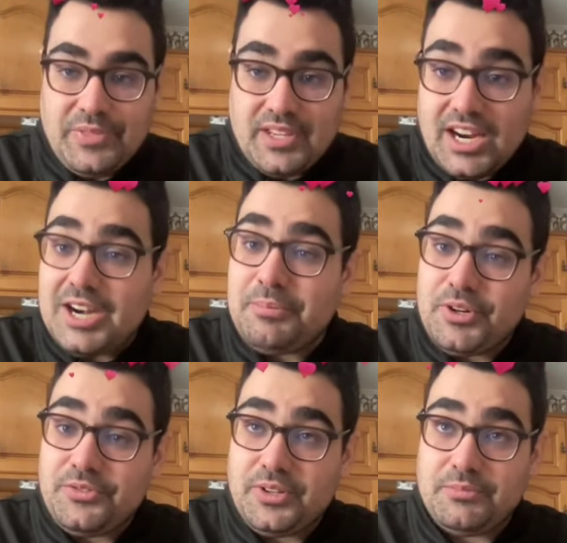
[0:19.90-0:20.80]
are
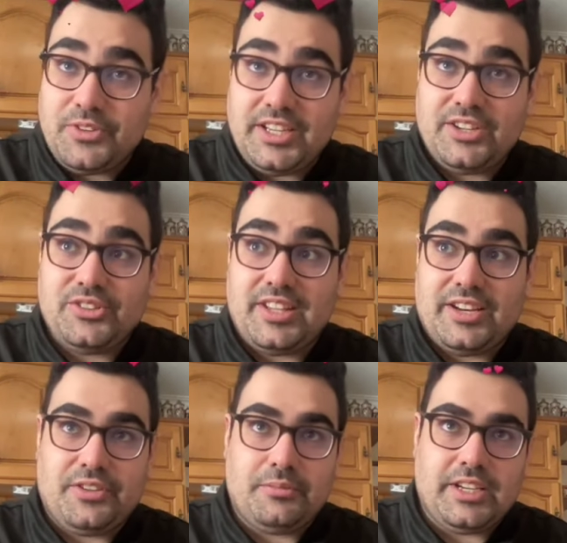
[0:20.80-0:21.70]
pre-filmed videos that I
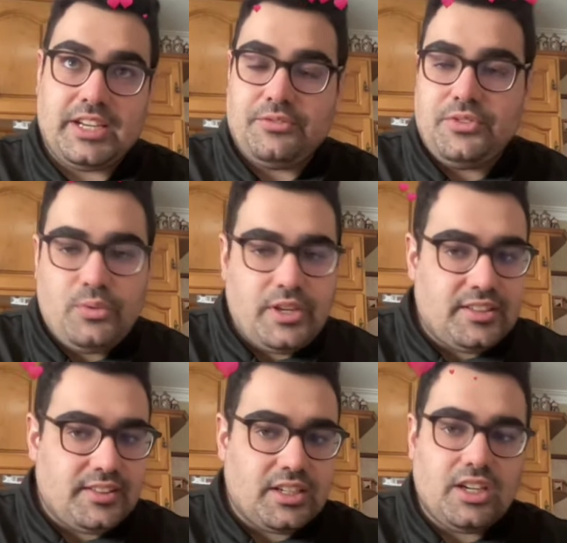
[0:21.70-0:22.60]
filmed like a few
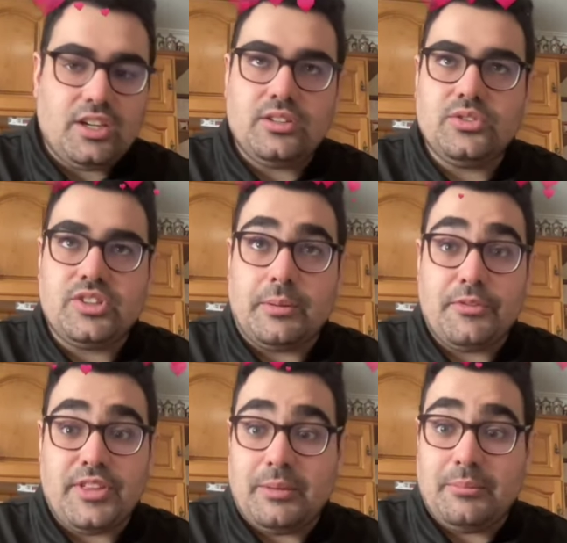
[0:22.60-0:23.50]
weeks ago, some of
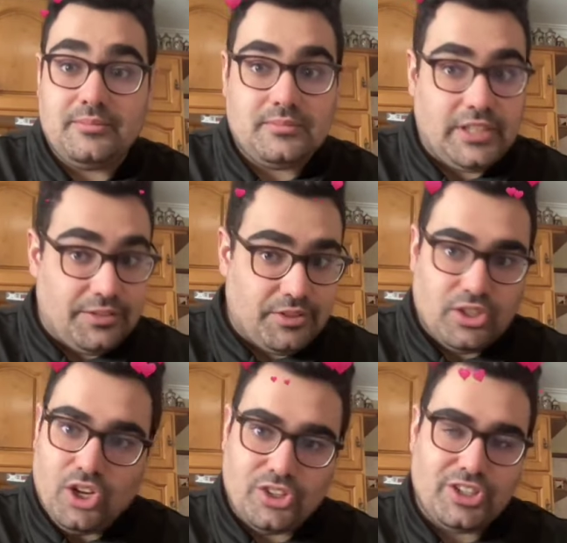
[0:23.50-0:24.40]
them even
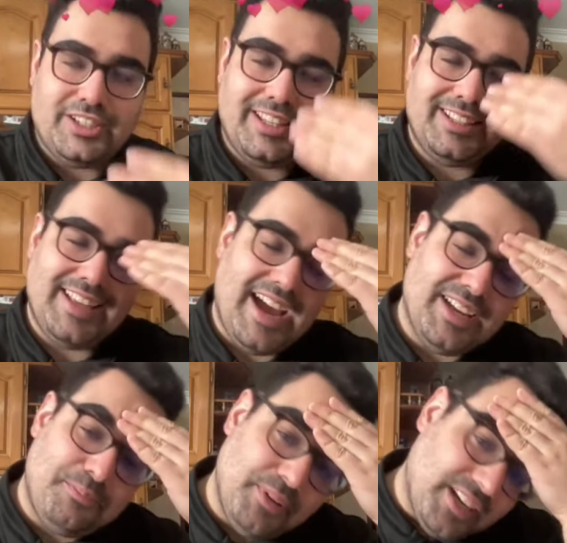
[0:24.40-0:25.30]
longer than
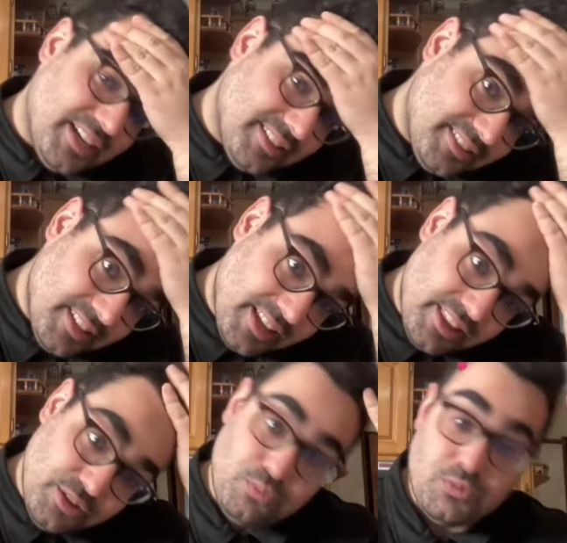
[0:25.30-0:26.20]
that, because
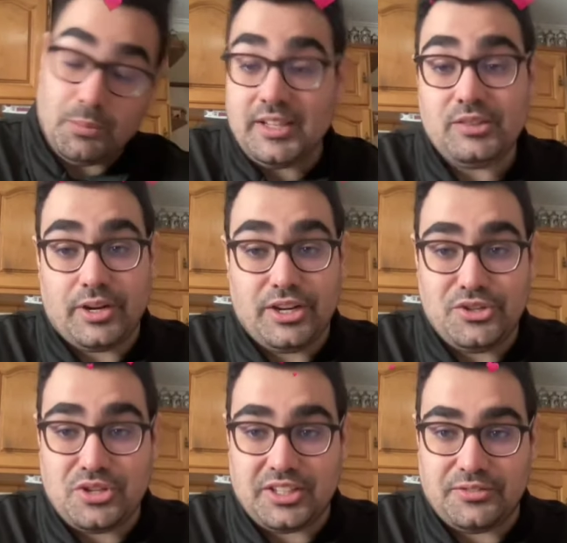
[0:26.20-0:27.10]
the place where I
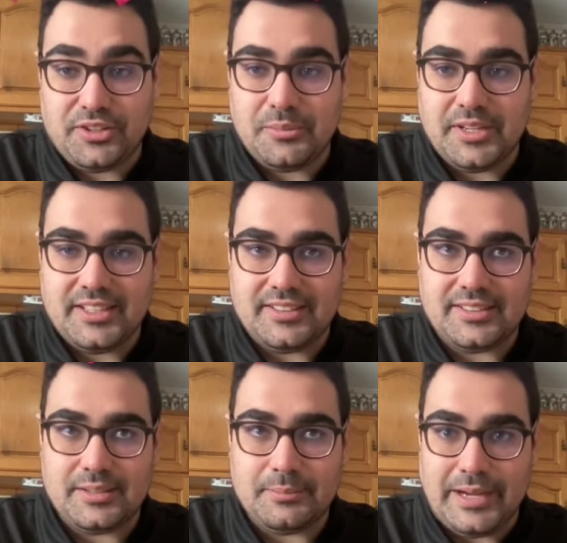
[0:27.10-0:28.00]
usually film is
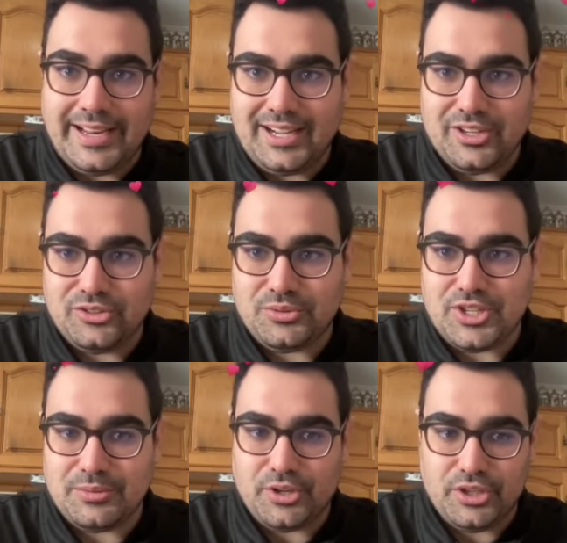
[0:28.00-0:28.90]
my house, which
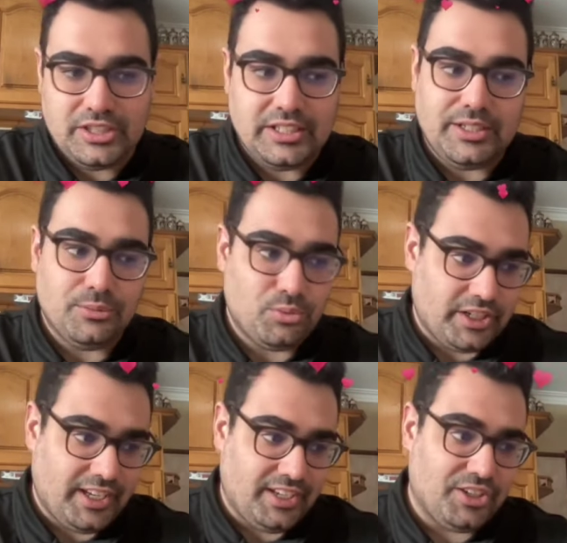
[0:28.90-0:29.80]
I'm currently
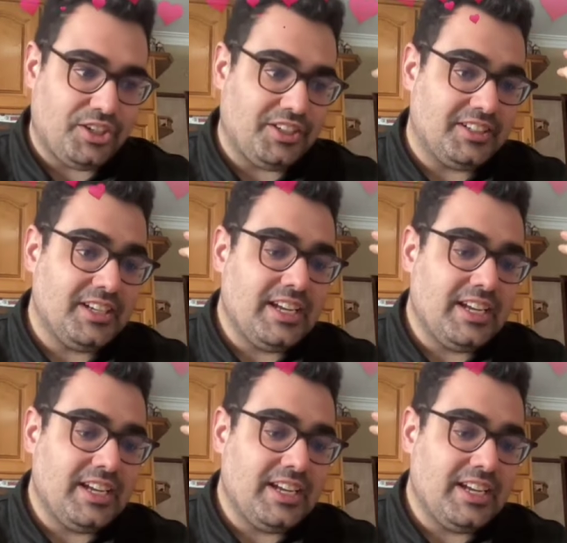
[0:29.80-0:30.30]
working on